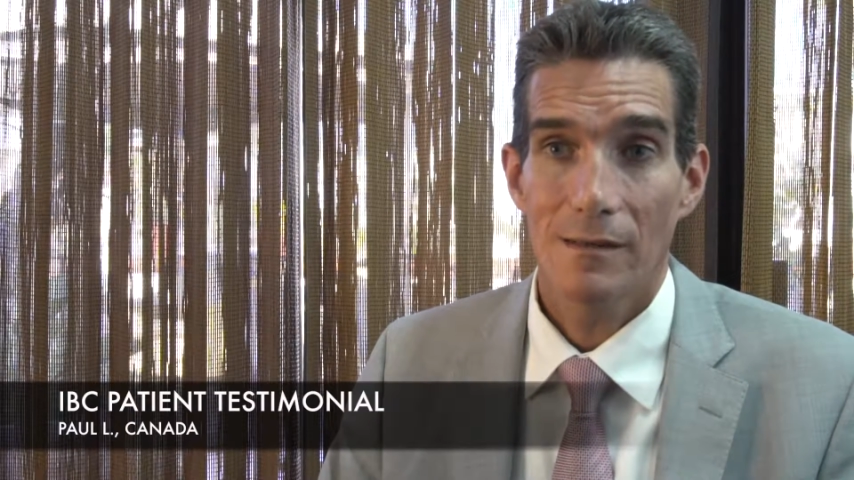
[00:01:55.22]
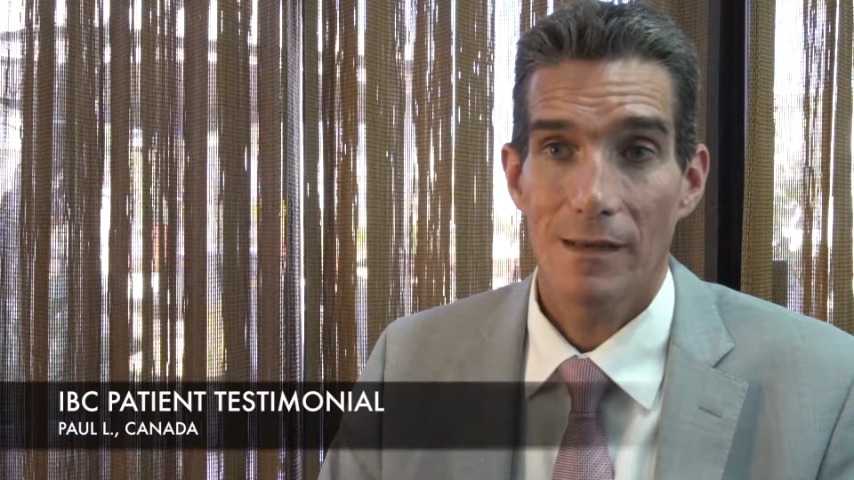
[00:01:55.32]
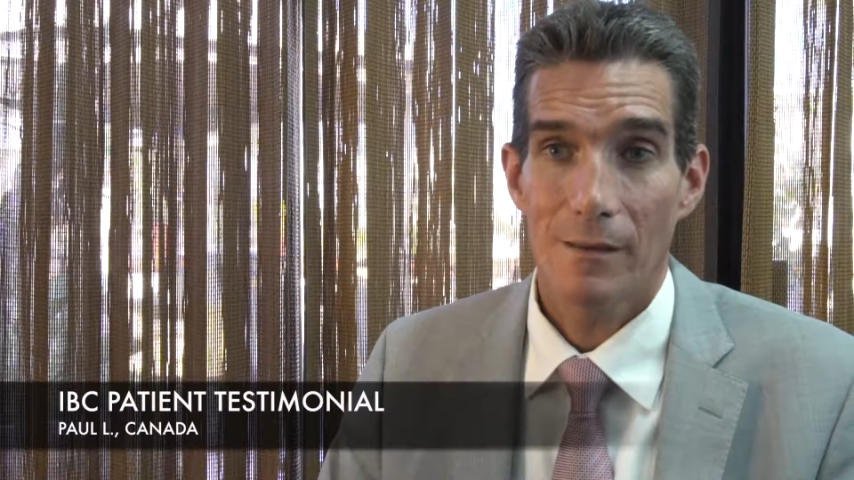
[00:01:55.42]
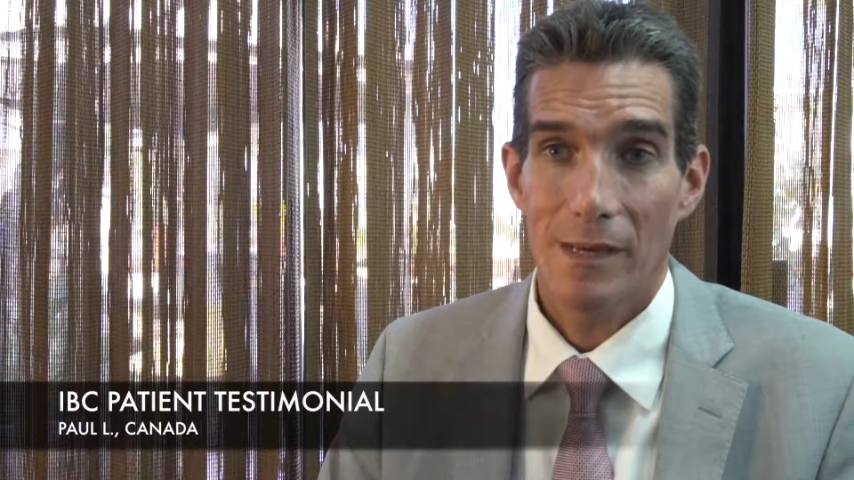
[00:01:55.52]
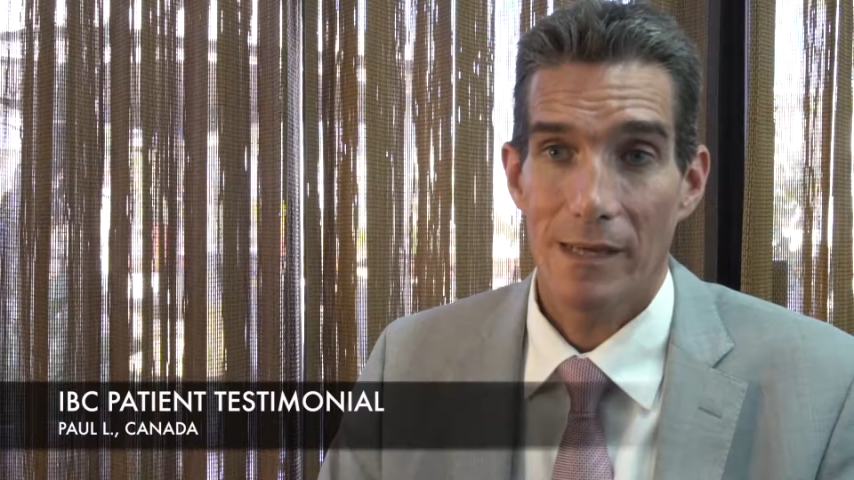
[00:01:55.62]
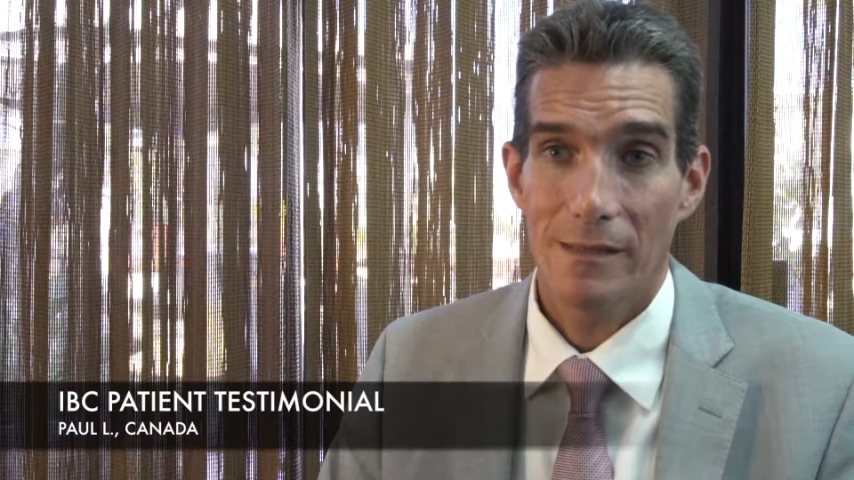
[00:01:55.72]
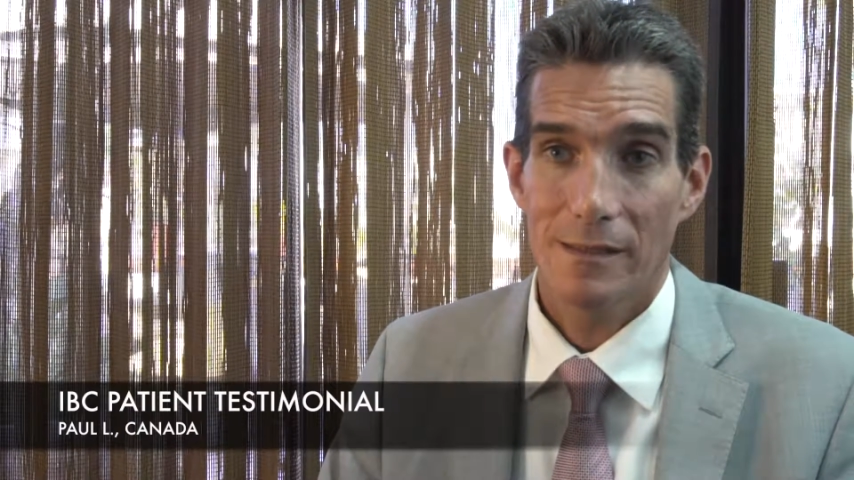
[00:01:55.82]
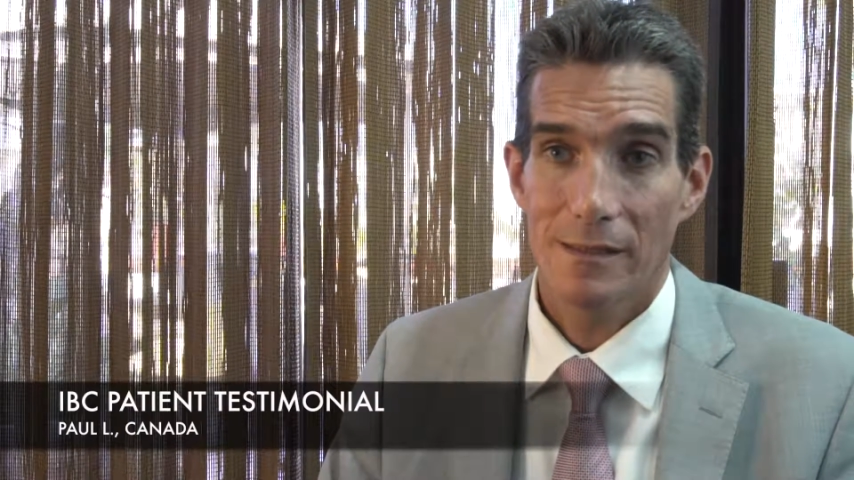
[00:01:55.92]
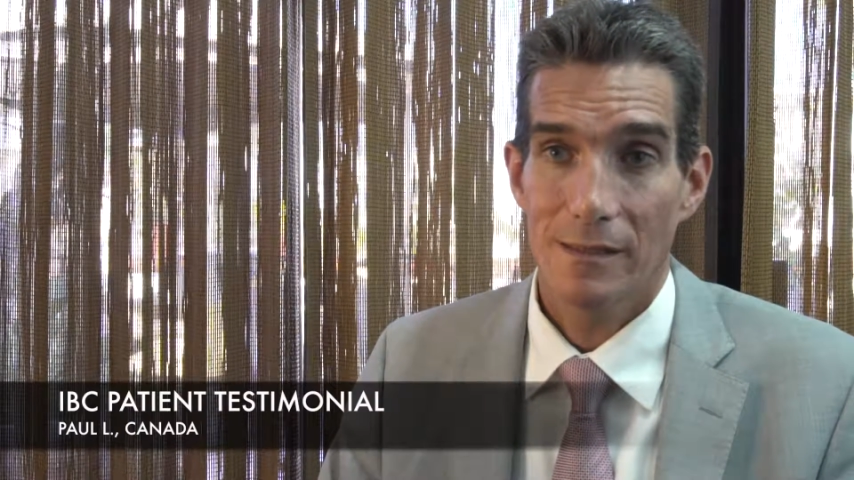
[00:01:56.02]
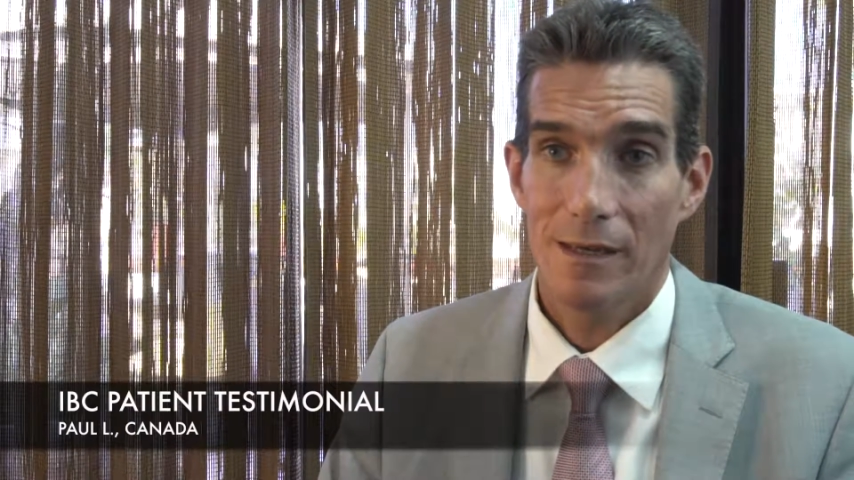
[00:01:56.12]
I'm
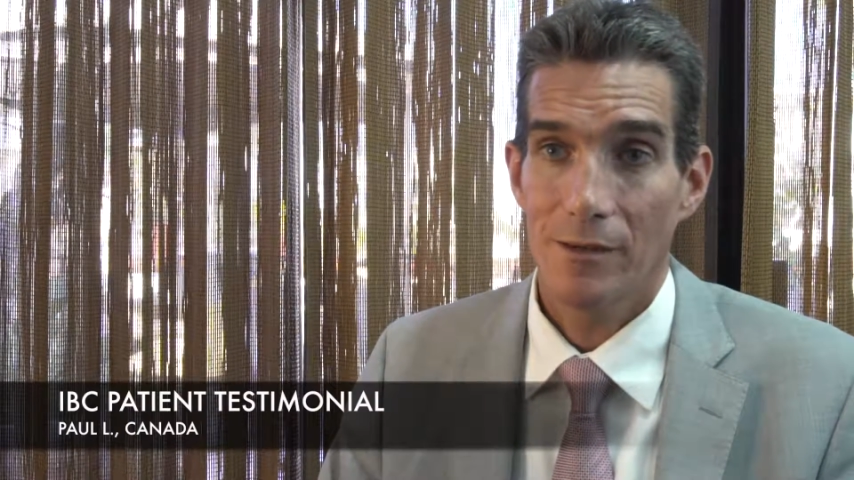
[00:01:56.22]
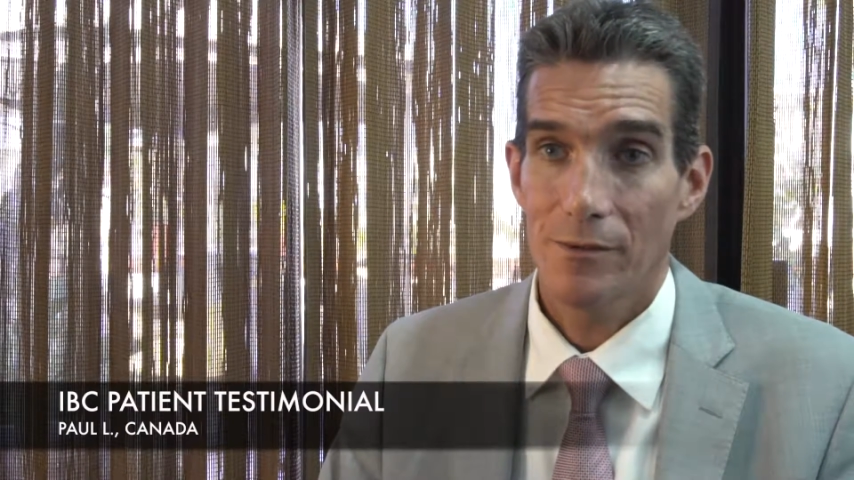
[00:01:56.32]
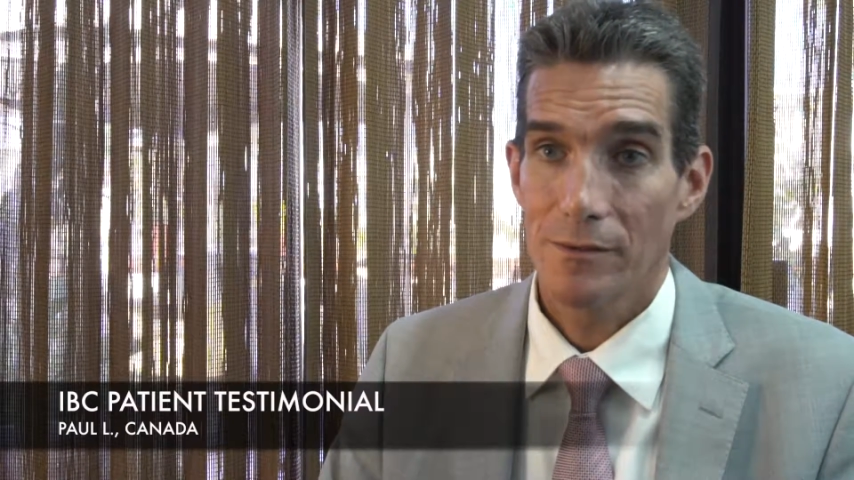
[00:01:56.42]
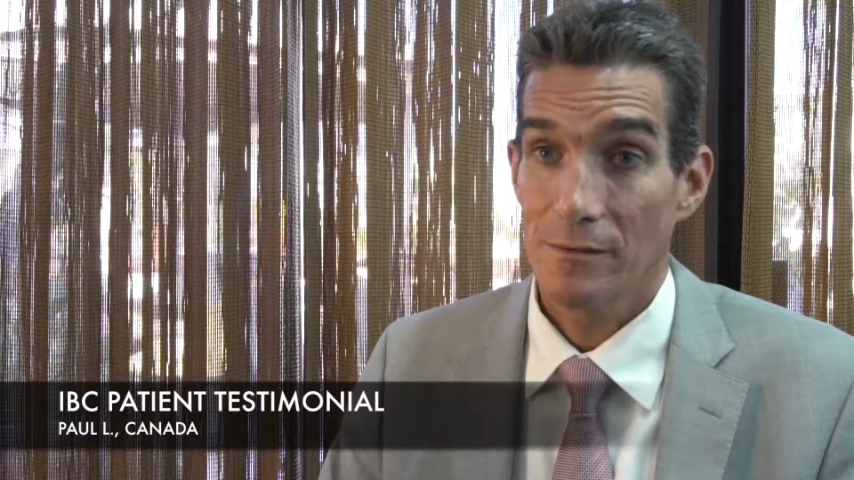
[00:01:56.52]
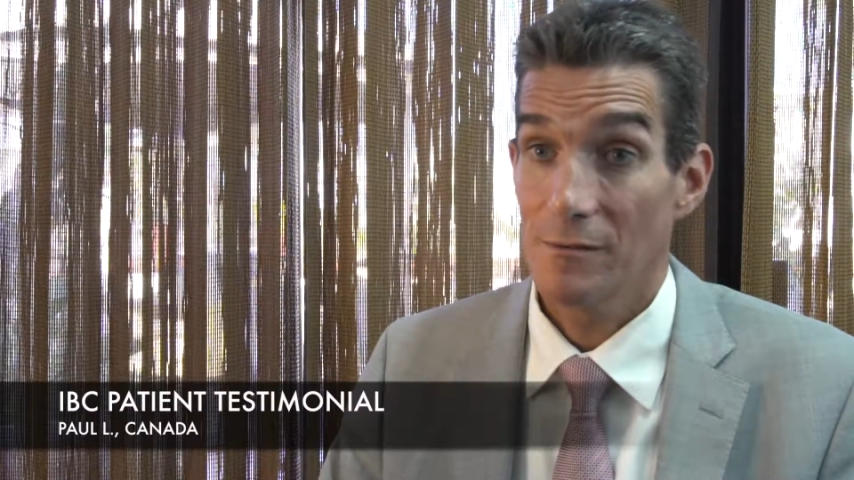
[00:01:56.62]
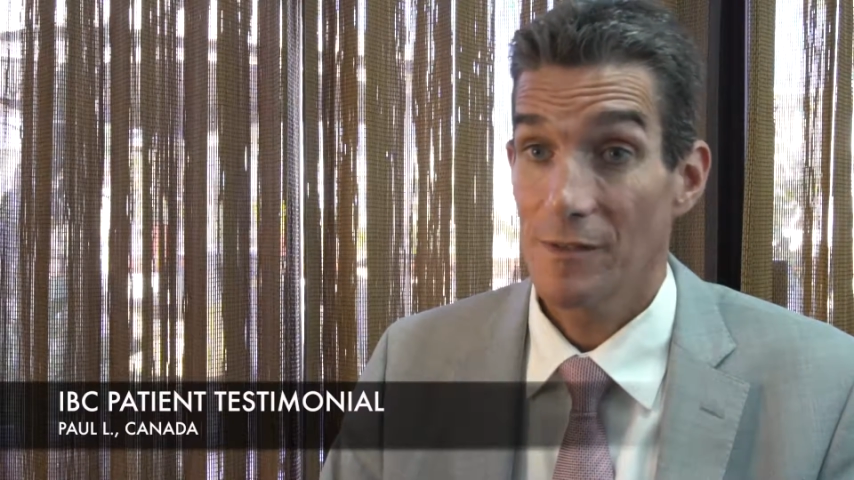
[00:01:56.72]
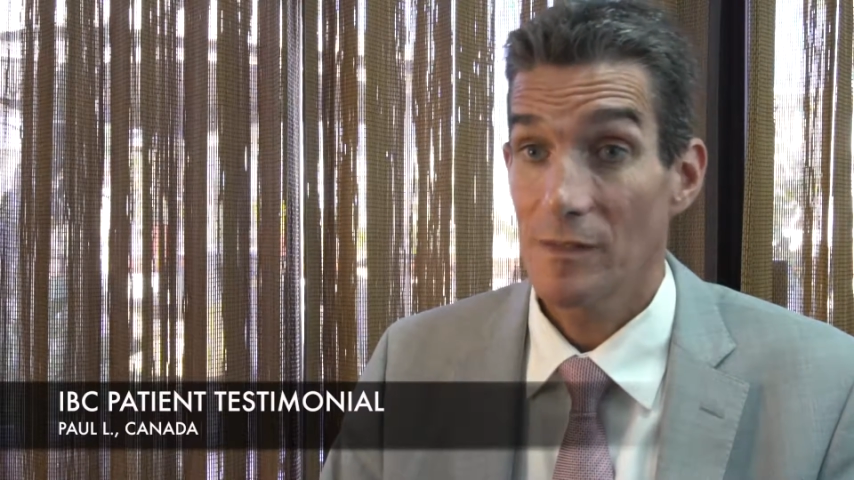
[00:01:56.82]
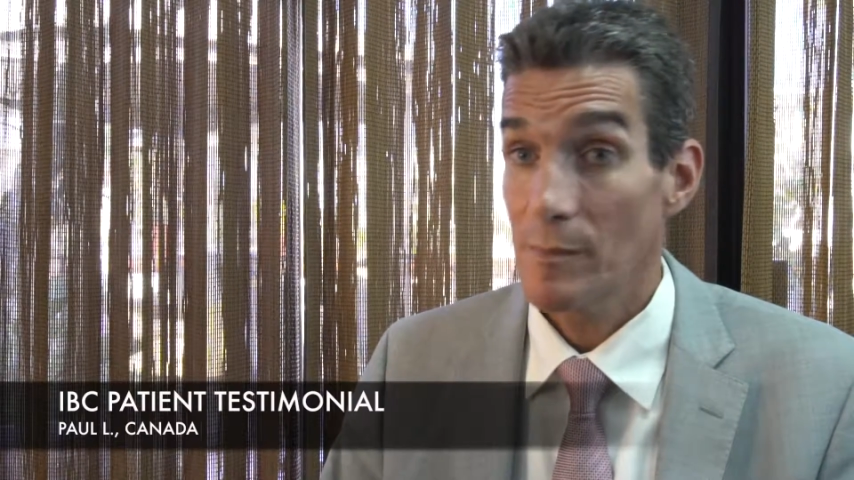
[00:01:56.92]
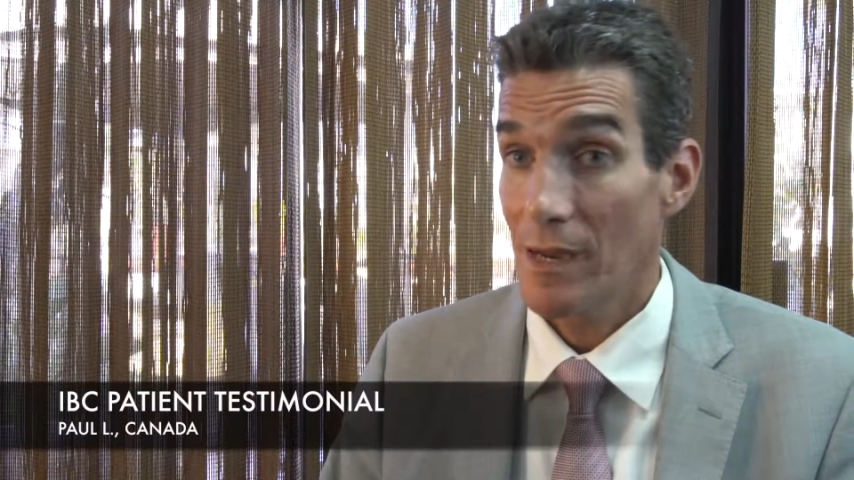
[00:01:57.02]
at 150